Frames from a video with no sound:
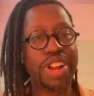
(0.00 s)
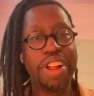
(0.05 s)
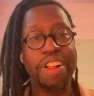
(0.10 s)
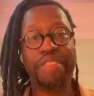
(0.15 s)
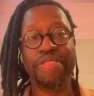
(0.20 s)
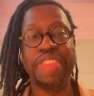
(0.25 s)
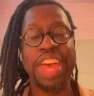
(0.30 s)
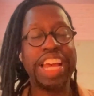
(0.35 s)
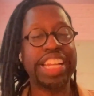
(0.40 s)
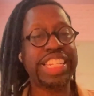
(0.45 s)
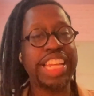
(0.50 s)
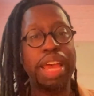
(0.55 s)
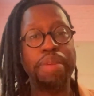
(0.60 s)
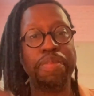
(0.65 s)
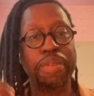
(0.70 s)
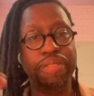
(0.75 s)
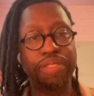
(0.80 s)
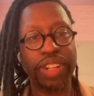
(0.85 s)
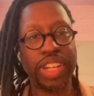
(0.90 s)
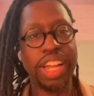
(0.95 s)
that type
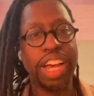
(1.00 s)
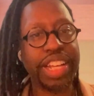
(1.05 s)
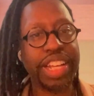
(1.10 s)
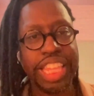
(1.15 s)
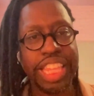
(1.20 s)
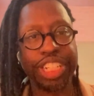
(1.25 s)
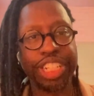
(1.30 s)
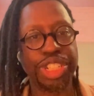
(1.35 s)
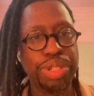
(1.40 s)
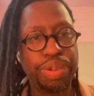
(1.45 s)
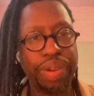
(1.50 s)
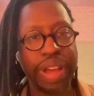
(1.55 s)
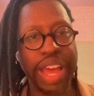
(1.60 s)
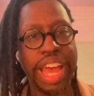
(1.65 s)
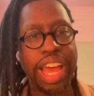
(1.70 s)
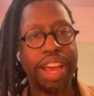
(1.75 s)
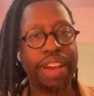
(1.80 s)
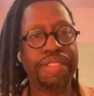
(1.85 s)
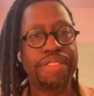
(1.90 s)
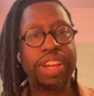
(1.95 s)
of luck that you
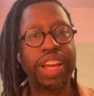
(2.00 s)
have,